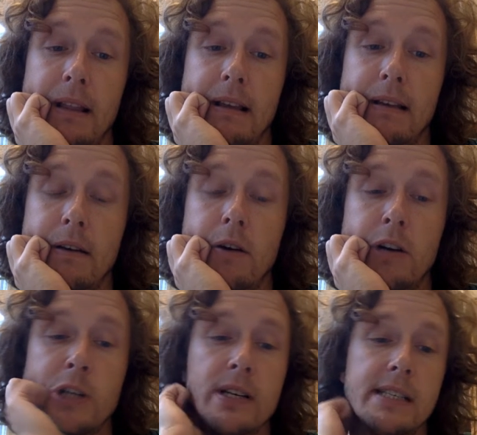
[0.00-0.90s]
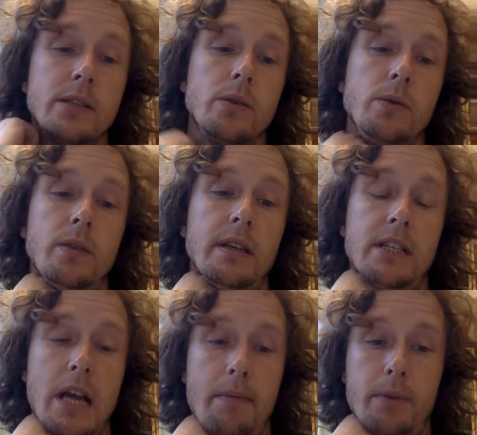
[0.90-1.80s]
in contrast to the
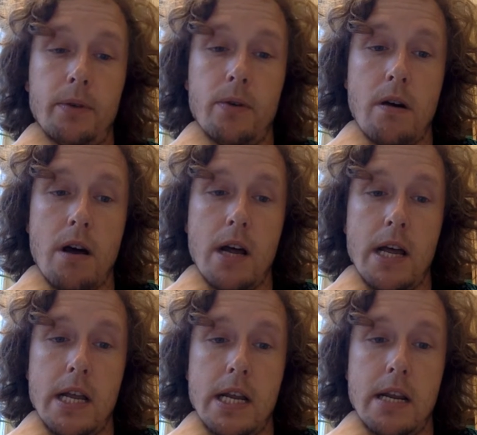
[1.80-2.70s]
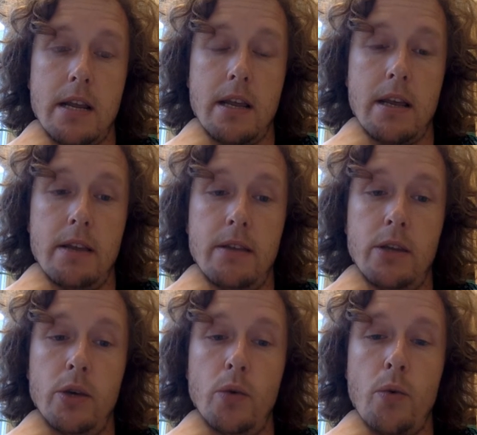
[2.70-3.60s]
chapter on the
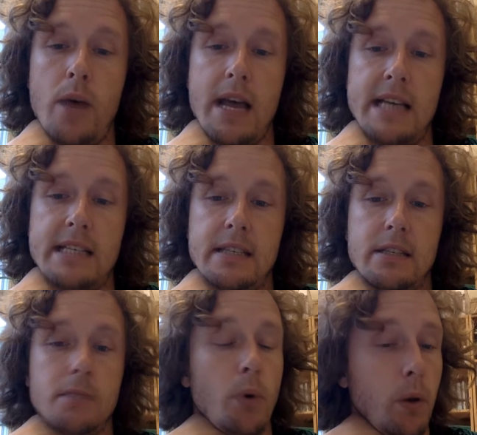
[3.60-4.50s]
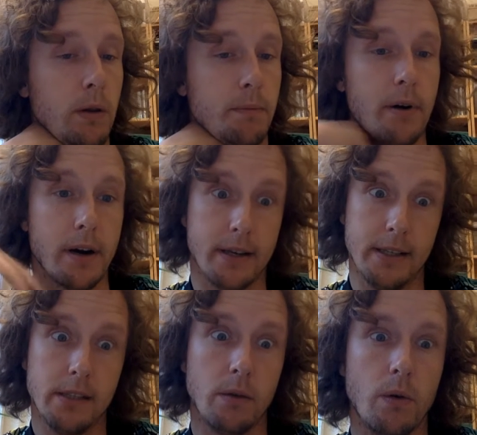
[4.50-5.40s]
US, smaller
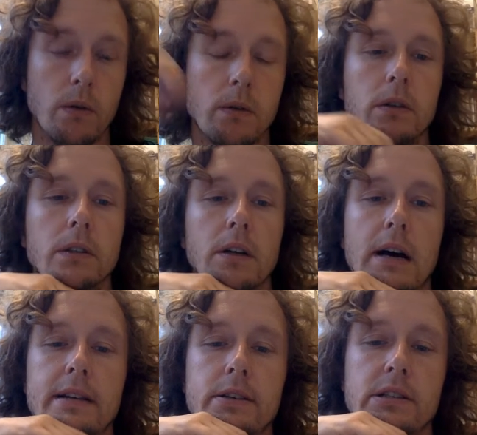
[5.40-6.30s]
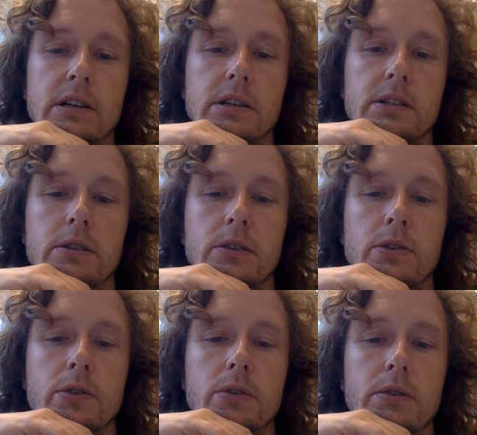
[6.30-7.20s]
parties, so-called underdogs,
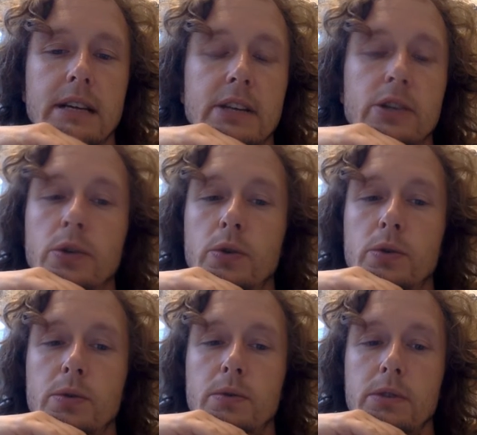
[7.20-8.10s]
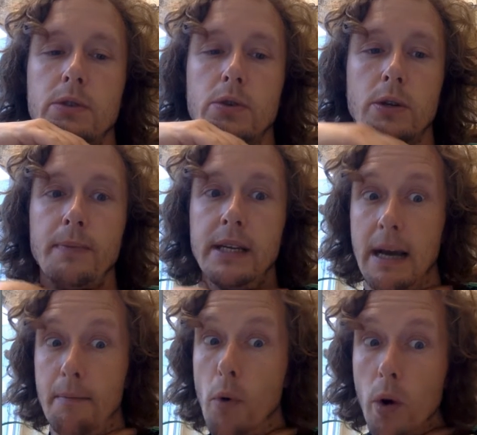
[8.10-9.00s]
tend to use social
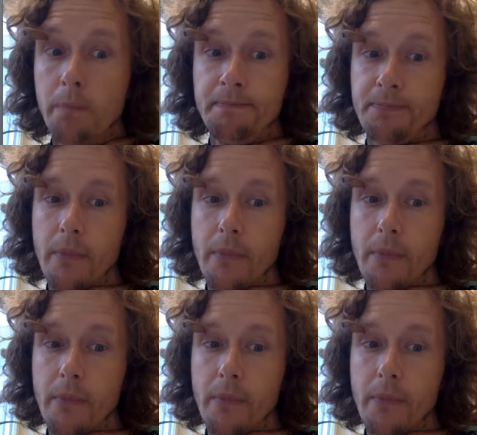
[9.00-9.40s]
media more